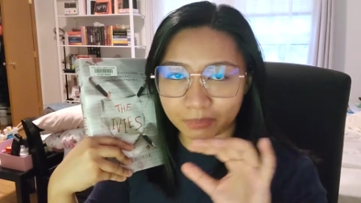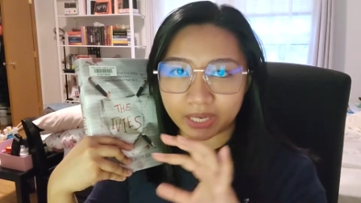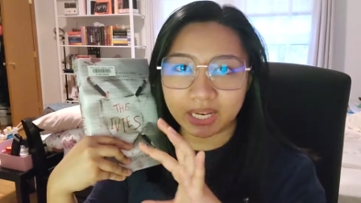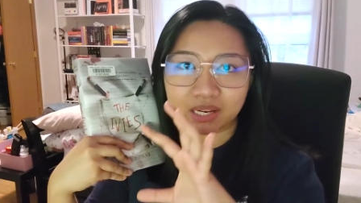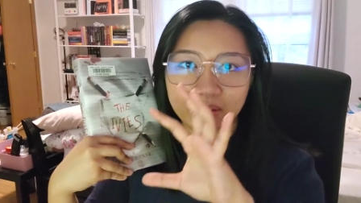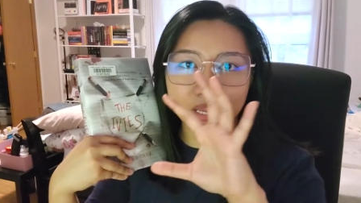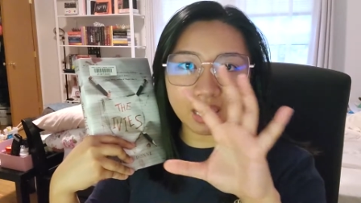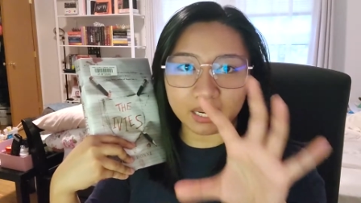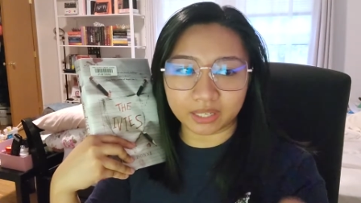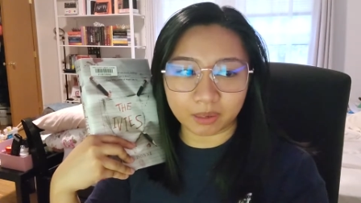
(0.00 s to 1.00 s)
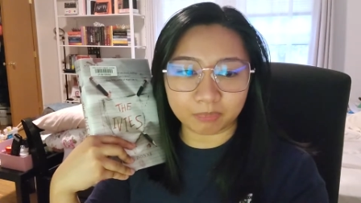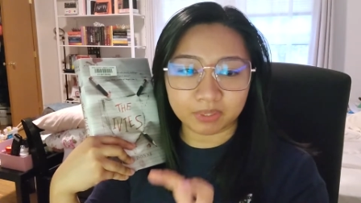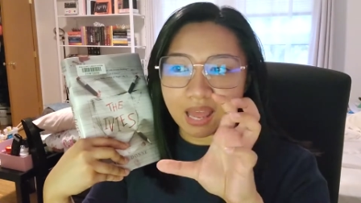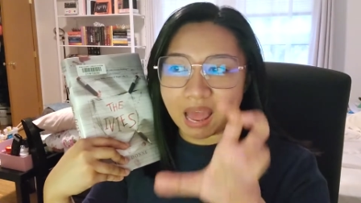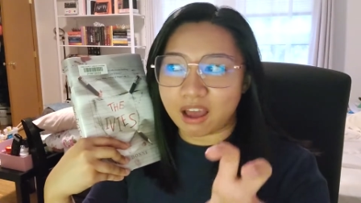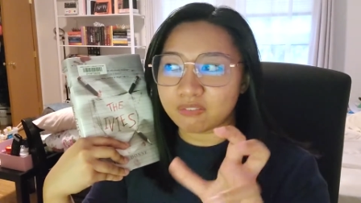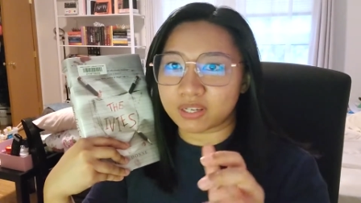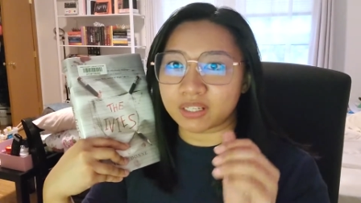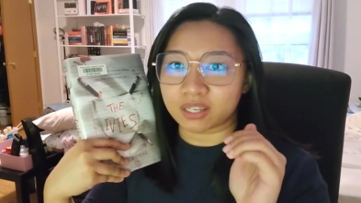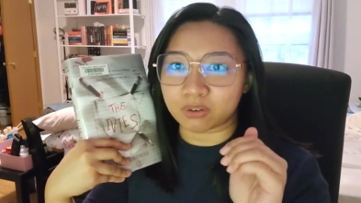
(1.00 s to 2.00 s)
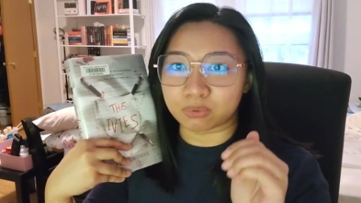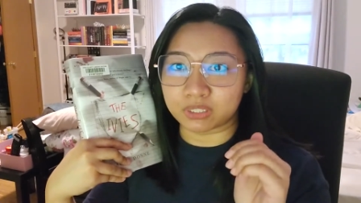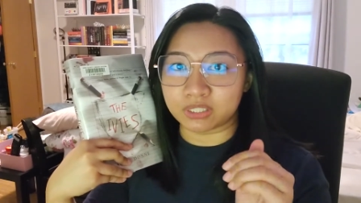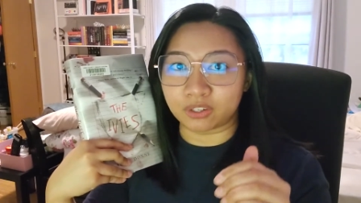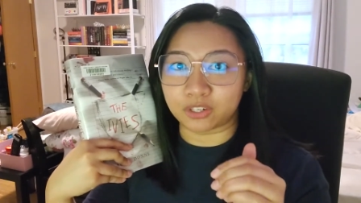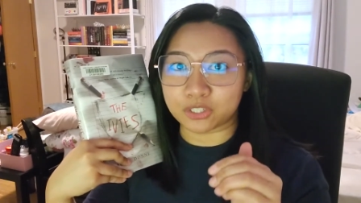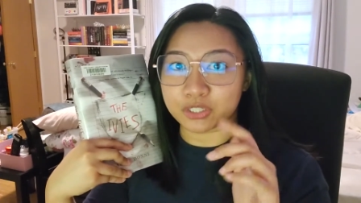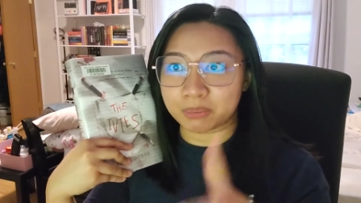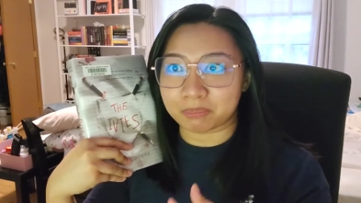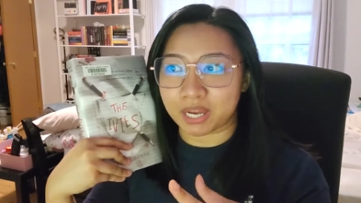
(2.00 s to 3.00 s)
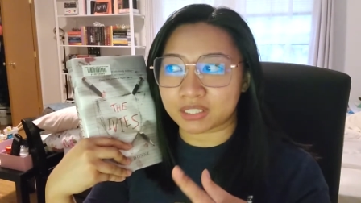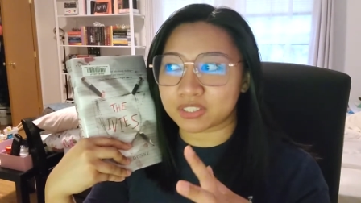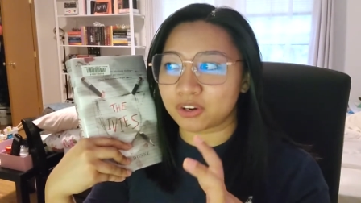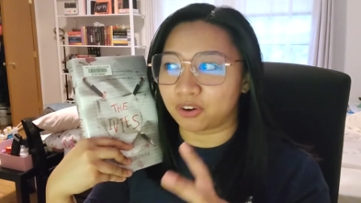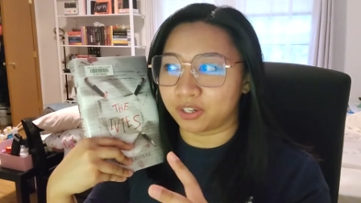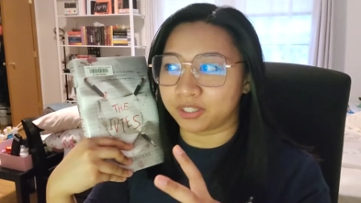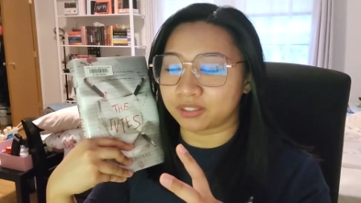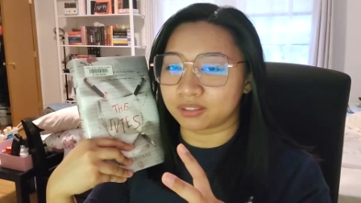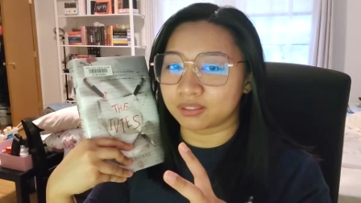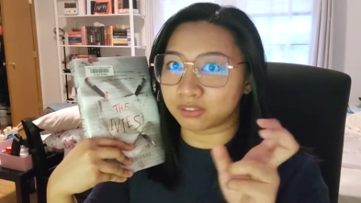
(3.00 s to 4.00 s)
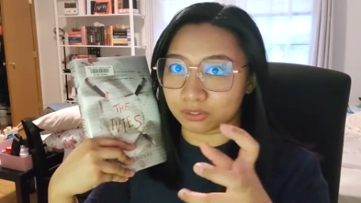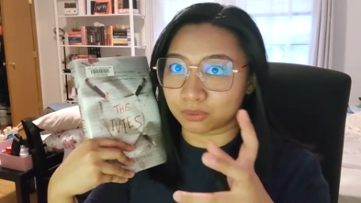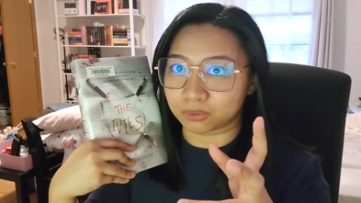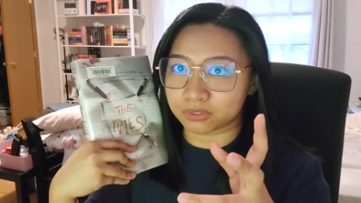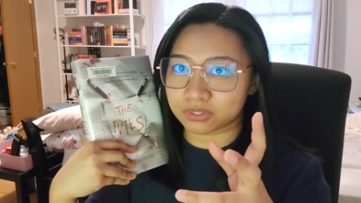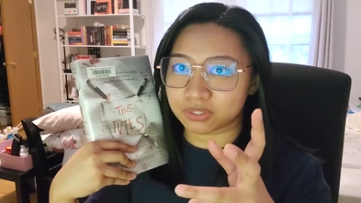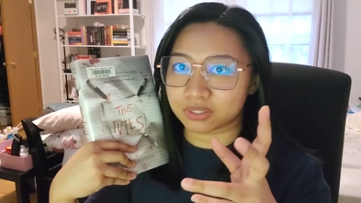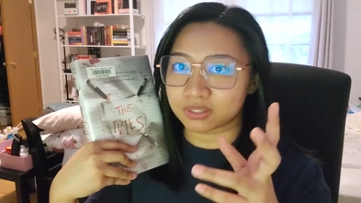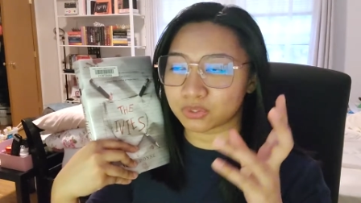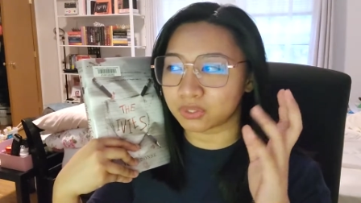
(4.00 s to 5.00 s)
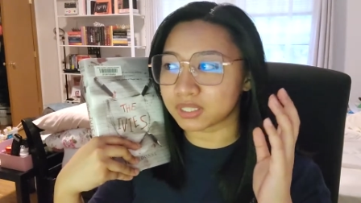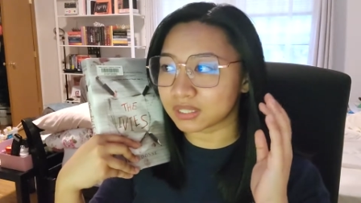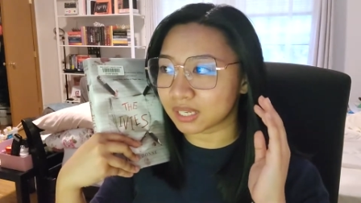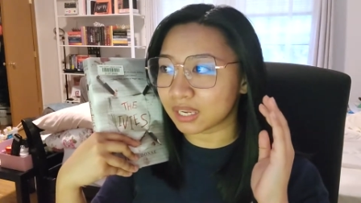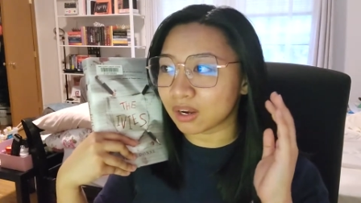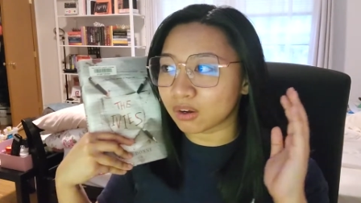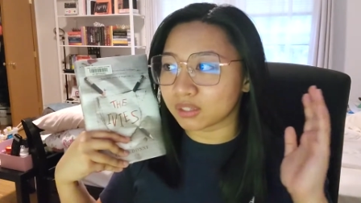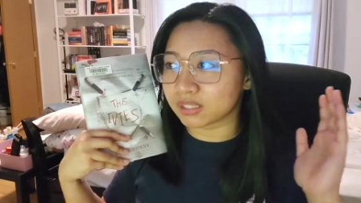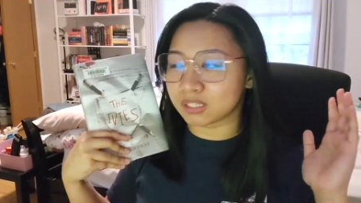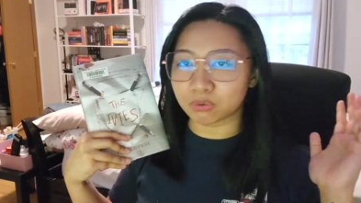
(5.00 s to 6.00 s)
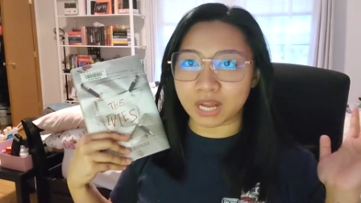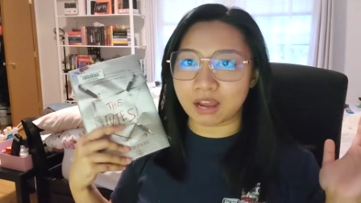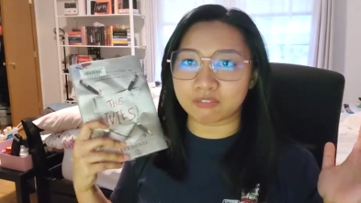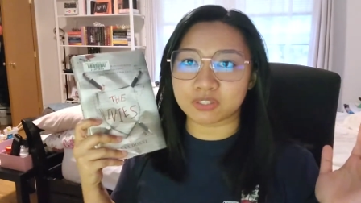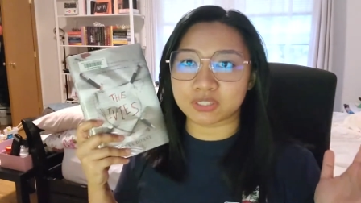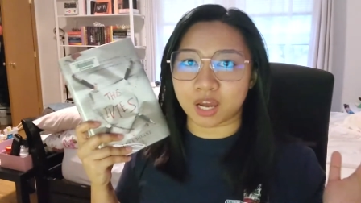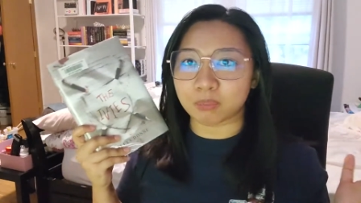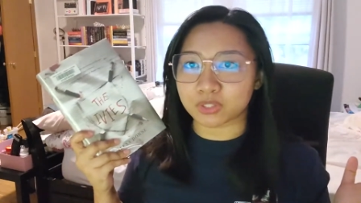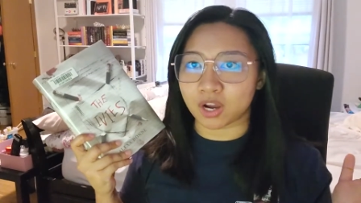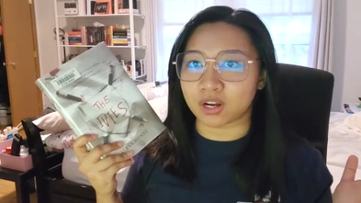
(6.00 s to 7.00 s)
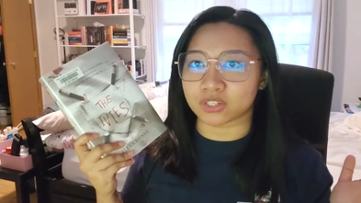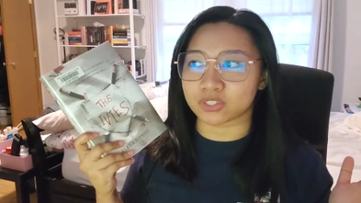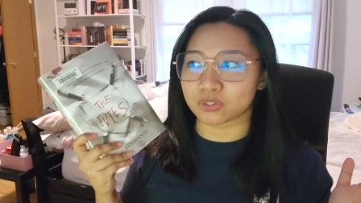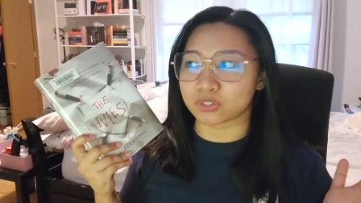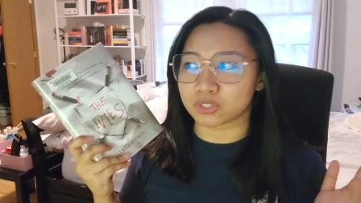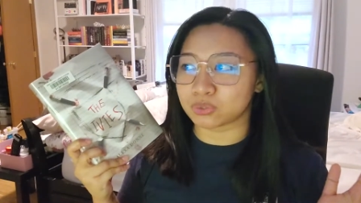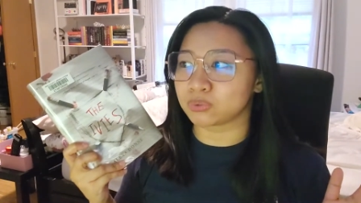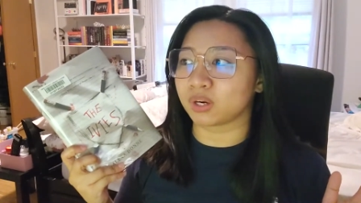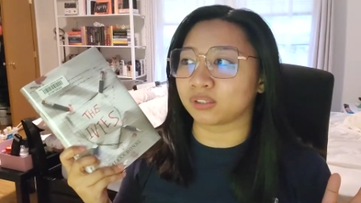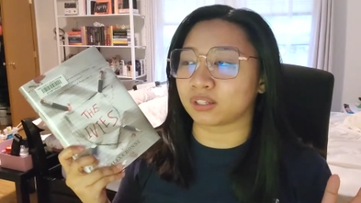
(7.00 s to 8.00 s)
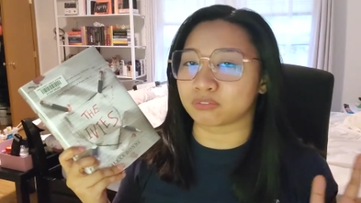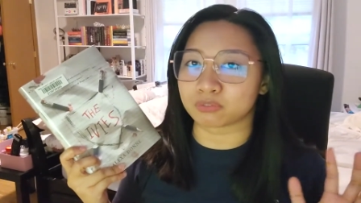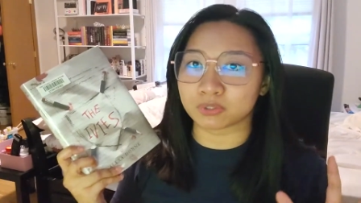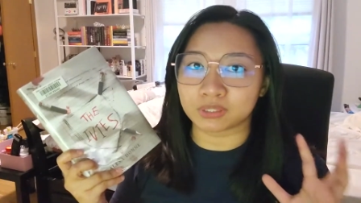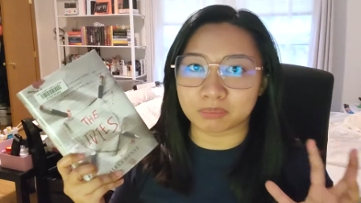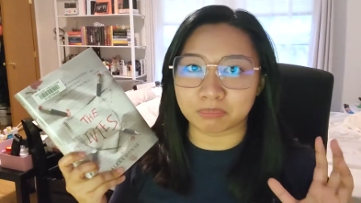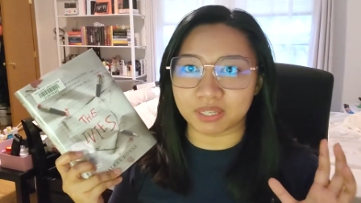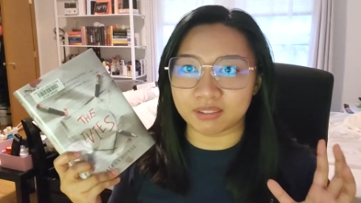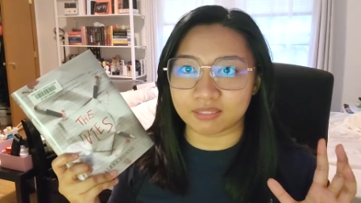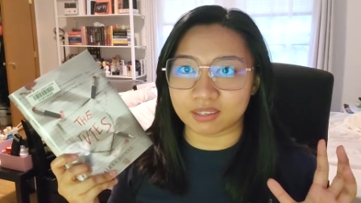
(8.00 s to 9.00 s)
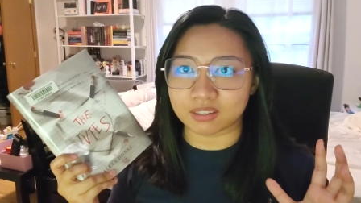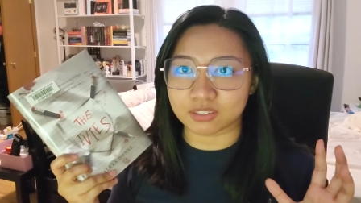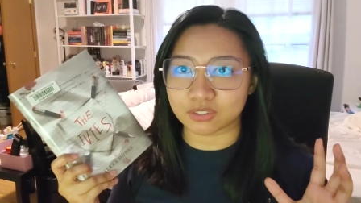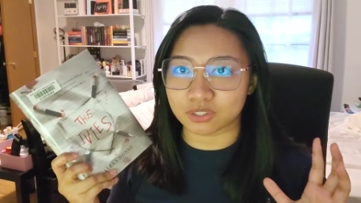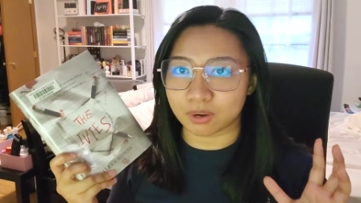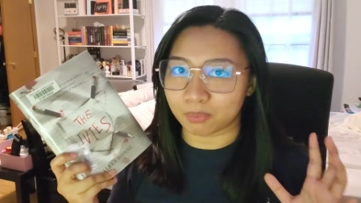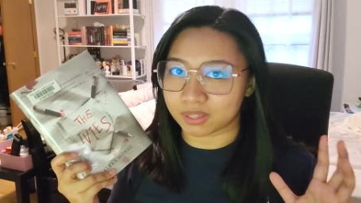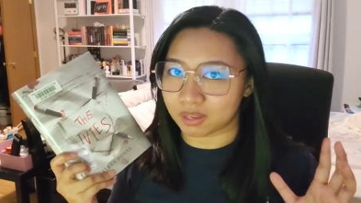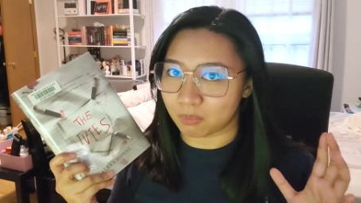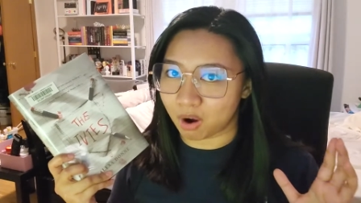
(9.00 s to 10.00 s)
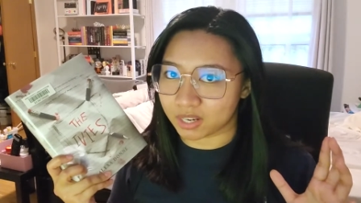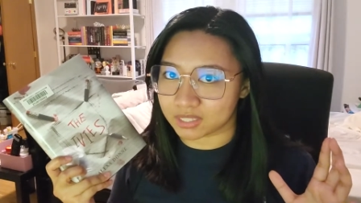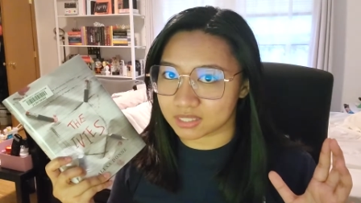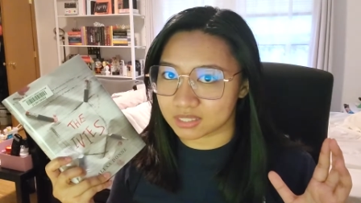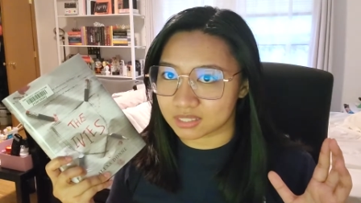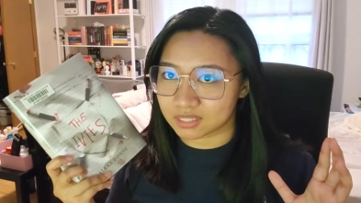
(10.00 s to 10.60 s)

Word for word: but end up, end up having like a really large impact on their goals so they they don't have to sabotage or do a lot of really big things to get what they want